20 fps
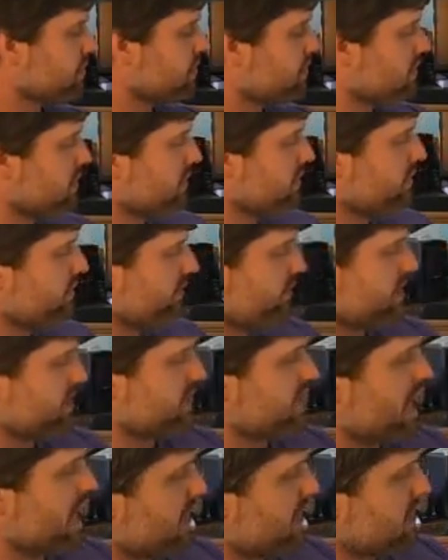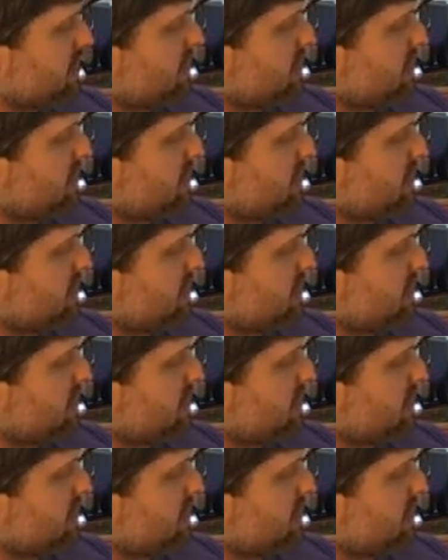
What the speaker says: Let me fix that.